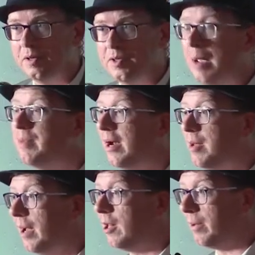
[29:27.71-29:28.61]
Dame Nellie
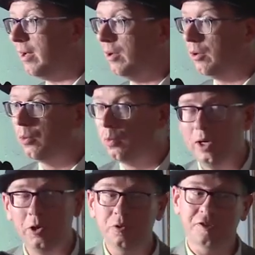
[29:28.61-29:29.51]
Melba,
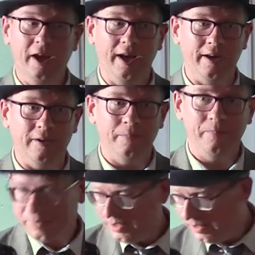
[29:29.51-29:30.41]
will you sing?
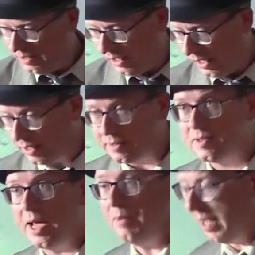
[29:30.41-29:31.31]
And Dame